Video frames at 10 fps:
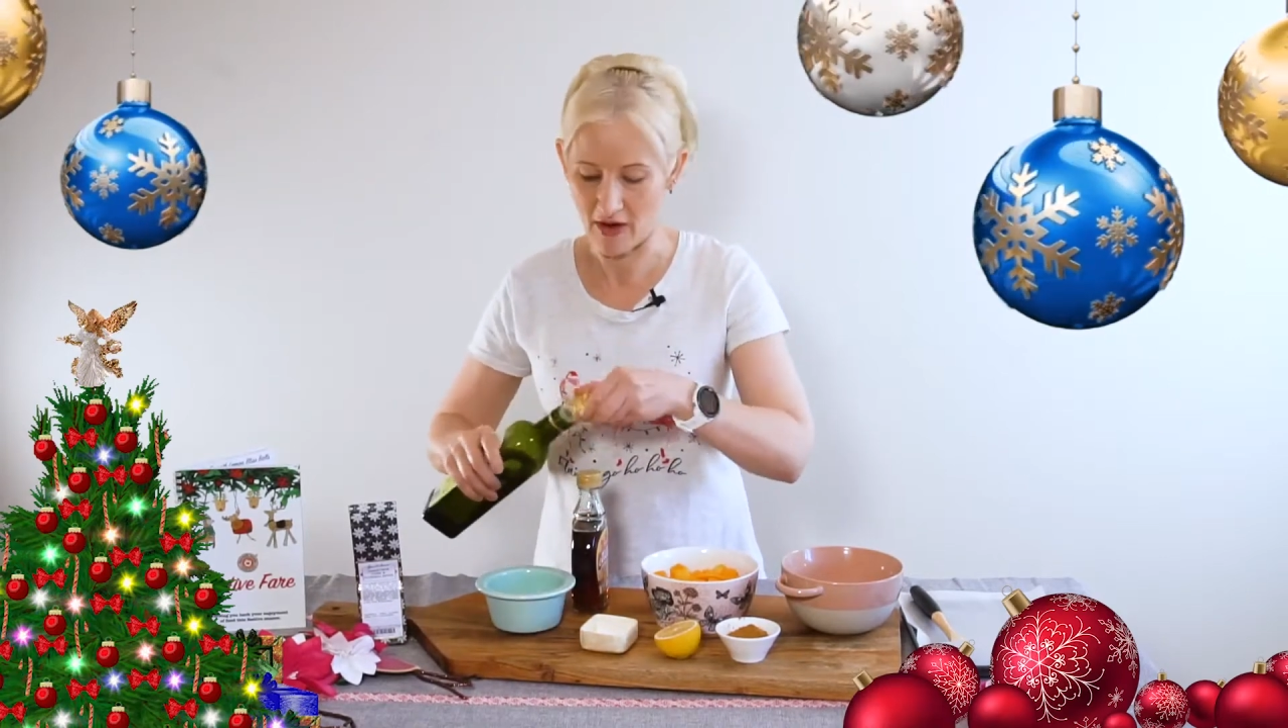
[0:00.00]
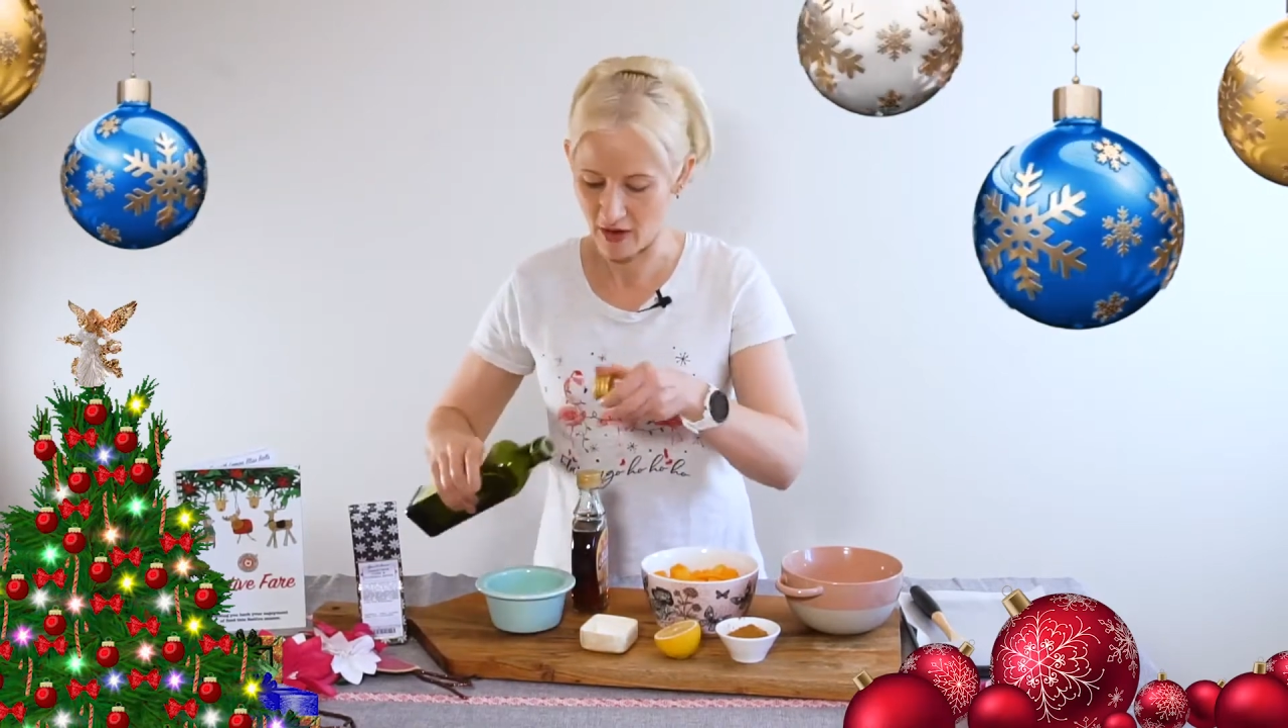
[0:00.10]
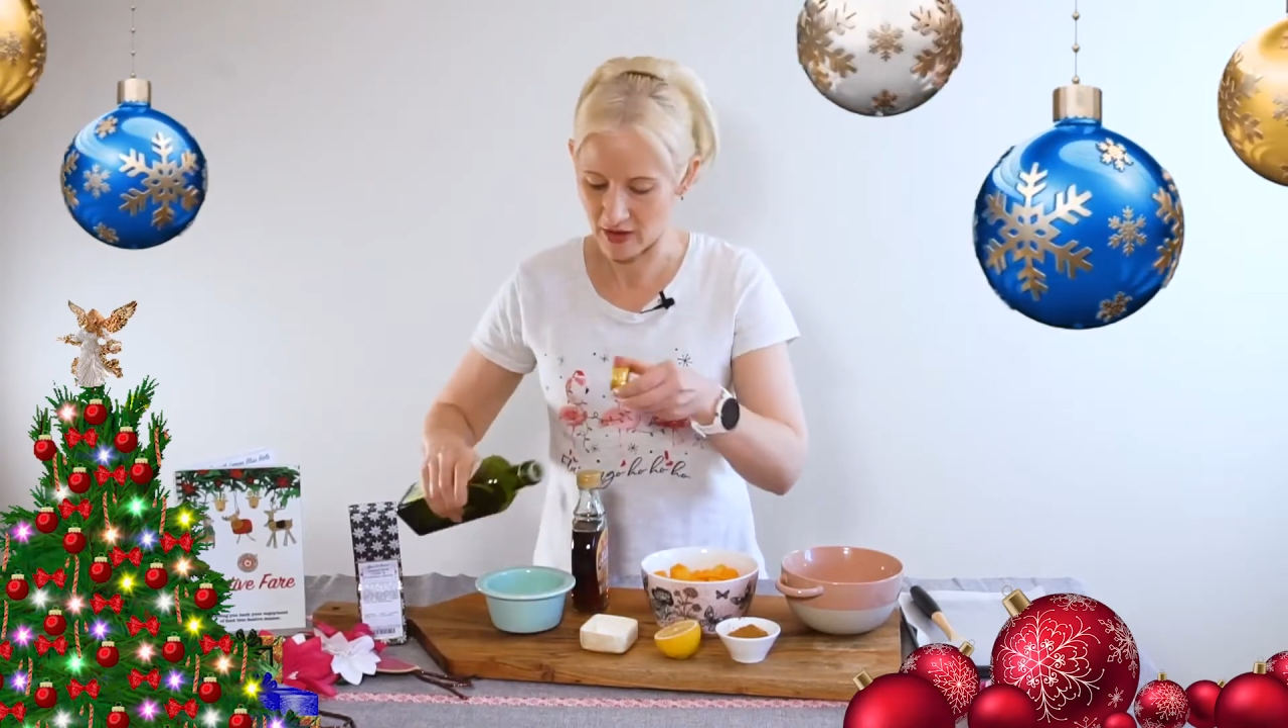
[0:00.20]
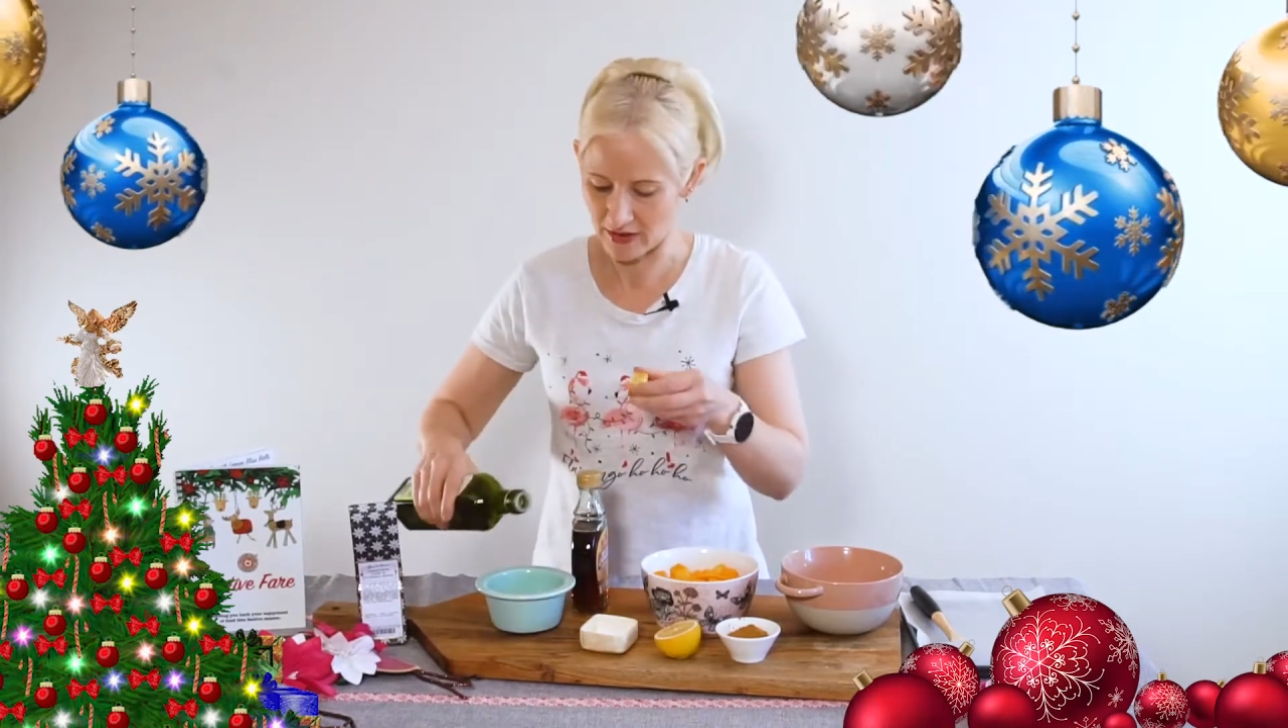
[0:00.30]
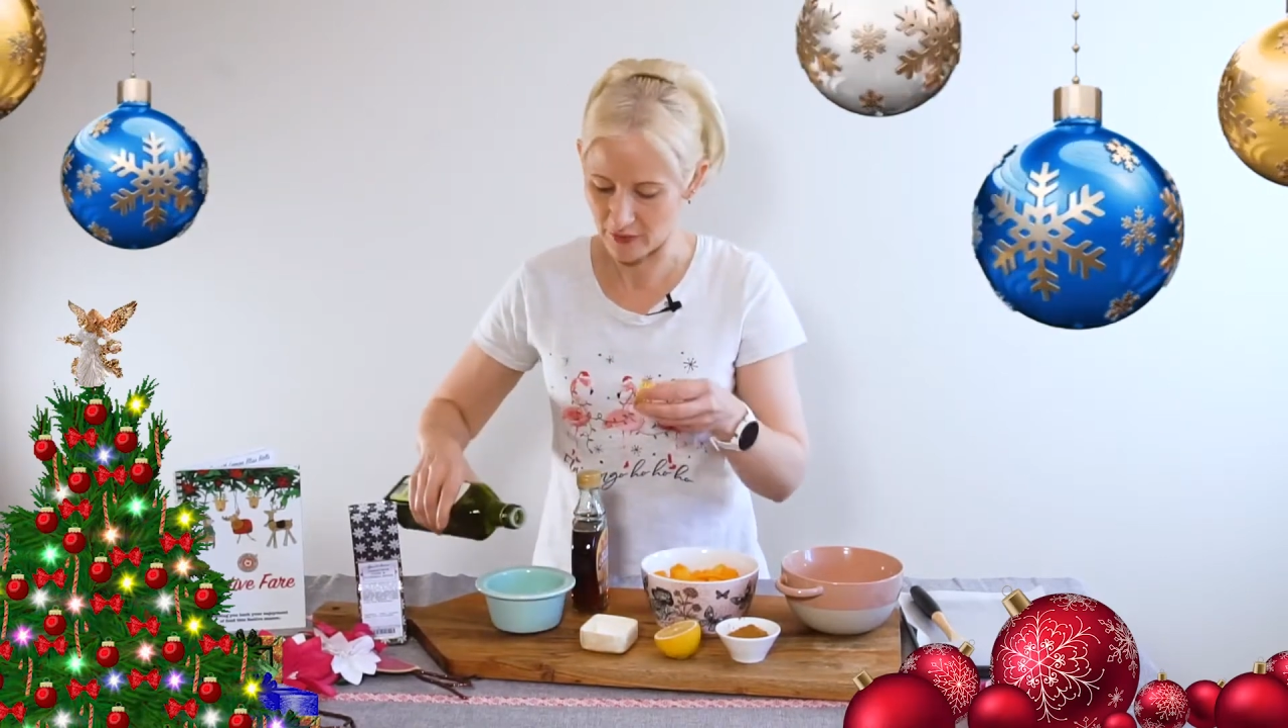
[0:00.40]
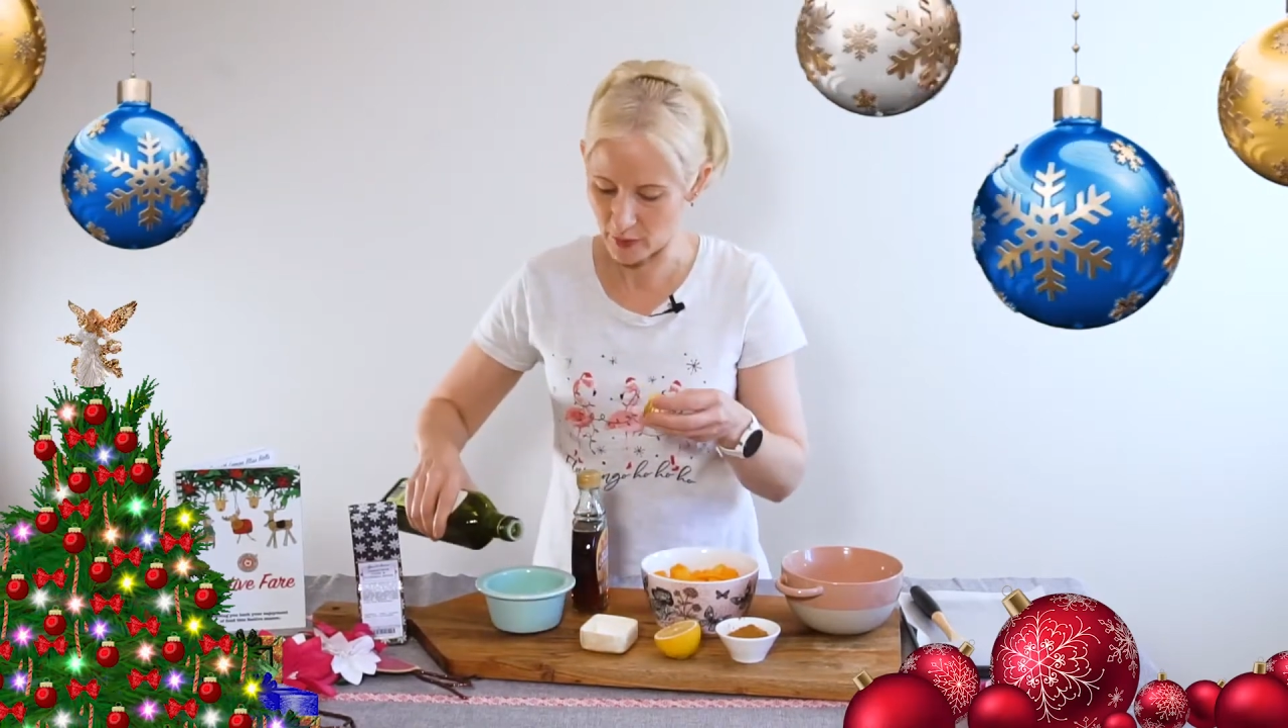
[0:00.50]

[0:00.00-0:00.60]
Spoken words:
olive